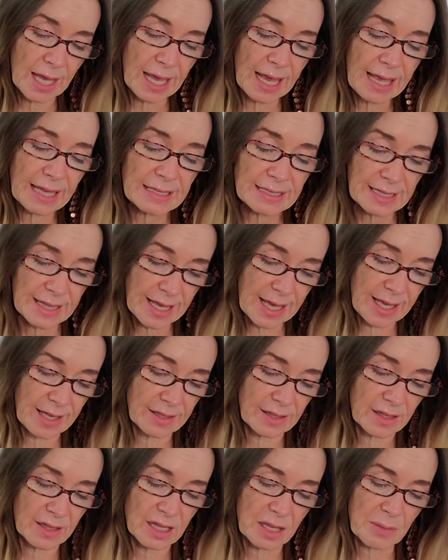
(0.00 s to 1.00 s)
And
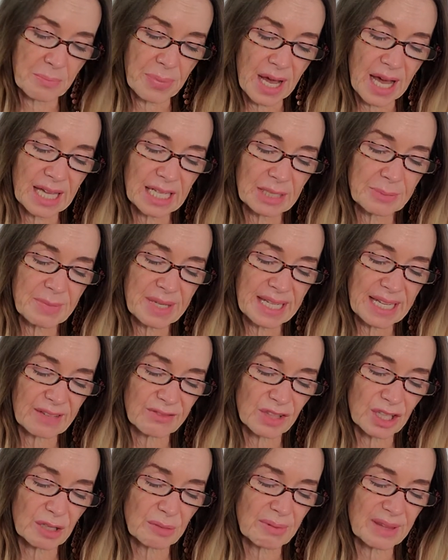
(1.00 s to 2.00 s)
then the bottom
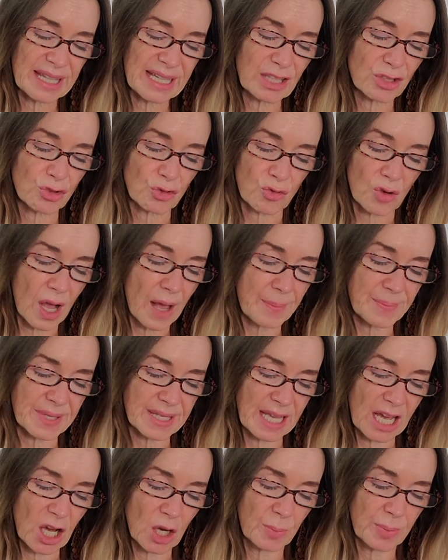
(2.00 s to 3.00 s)
inevitably
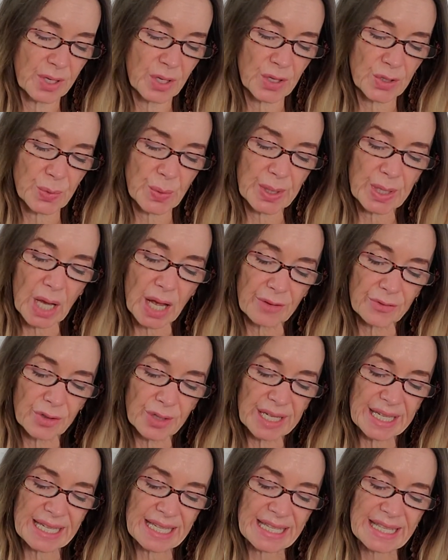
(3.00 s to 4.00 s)
drops out because
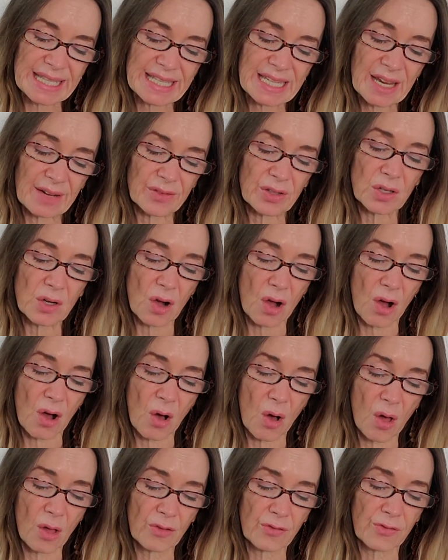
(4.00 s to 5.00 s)
recovery is never
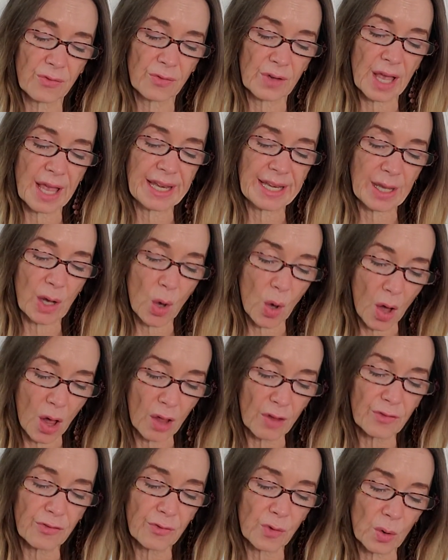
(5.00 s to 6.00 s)
all and
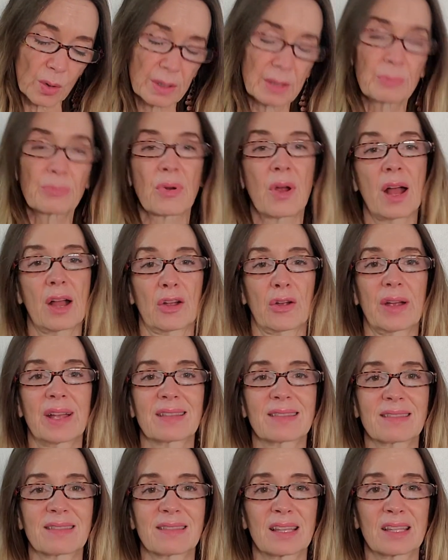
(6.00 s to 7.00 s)
all forward
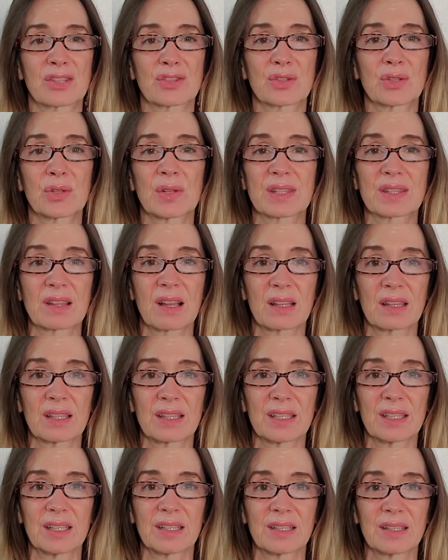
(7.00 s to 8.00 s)
progress. That's true, it's not
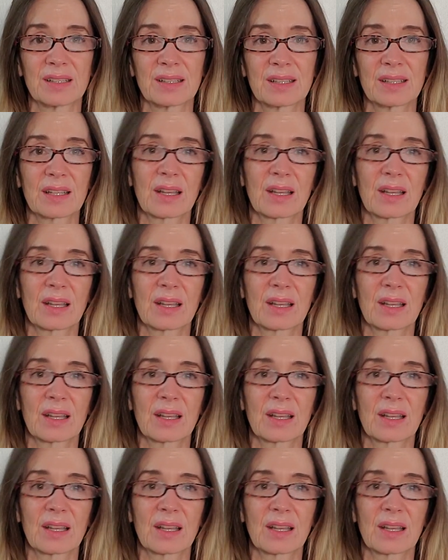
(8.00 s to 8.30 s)
linear.